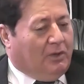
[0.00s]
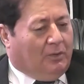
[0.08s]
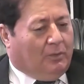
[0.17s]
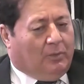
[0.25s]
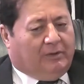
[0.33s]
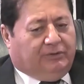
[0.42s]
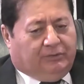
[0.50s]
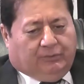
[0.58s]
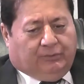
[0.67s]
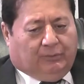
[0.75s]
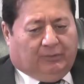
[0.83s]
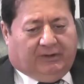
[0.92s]
What are you
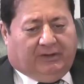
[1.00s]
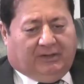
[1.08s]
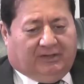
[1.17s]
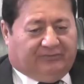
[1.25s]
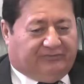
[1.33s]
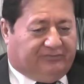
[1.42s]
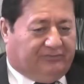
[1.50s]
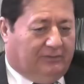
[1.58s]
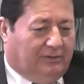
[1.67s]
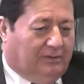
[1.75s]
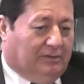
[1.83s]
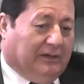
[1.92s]
doing as
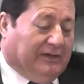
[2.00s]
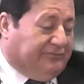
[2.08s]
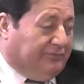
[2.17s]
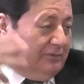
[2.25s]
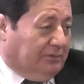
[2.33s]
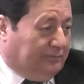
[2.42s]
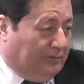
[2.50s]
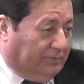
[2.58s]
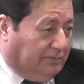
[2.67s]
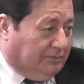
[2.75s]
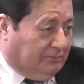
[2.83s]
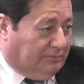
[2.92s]
the
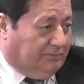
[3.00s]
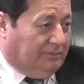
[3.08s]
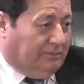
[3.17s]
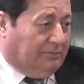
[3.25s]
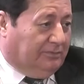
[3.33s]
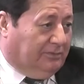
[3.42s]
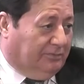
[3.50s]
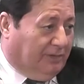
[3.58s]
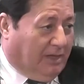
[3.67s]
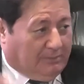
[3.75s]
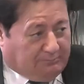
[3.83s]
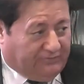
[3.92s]

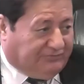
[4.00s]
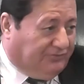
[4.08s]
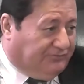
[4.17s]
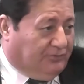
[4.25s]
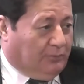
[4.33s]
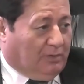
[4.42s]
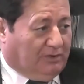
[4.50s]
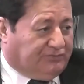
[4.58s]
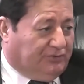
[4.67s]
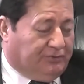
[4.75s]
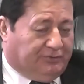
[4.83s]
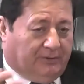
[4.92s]
embassies in Washington,